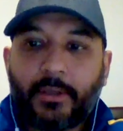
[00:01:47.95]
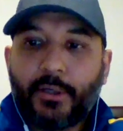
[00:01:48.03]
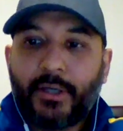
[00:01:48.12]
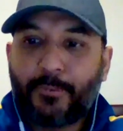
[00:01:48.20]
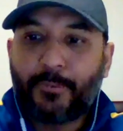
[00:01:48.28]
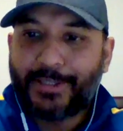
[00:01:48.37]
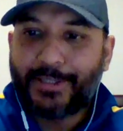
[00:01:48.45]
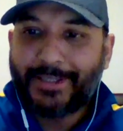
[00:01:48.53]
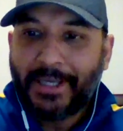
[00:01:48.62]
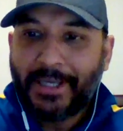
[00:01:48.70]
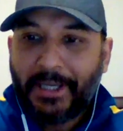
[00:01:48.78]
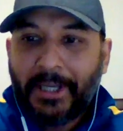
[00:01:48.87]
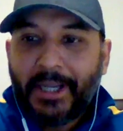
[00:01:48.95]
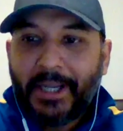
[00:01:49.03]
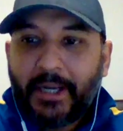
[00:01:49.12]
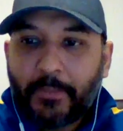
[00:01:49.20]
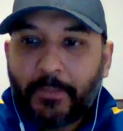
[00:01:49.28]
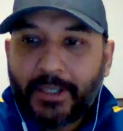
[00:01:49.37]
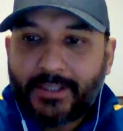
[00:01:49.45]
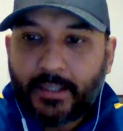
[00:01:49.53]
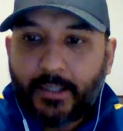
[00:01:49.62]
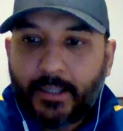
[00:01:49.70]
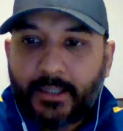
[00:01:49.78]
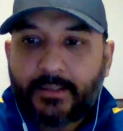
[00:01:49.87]
It's
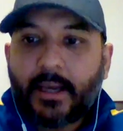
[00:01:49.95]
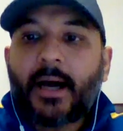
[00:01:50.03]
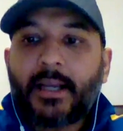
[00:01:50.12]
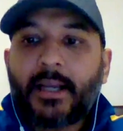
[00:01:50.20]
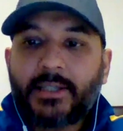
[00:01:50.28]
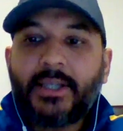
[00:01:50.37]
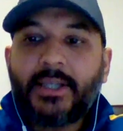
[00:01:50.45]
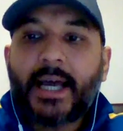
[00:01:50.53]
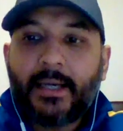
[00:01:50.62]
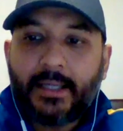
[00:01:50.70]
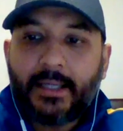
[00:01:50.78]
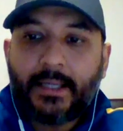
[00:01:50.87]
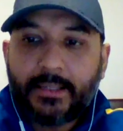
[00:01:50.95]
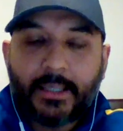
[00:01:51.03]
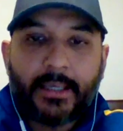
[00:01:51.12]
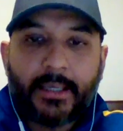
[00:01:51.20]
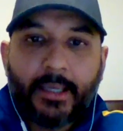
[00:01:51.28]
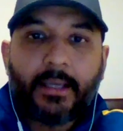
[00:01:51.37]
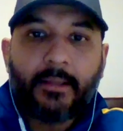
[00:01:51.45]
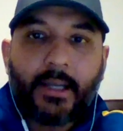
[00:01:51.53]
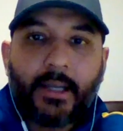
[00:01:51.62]
the harsh reality that's kicking in,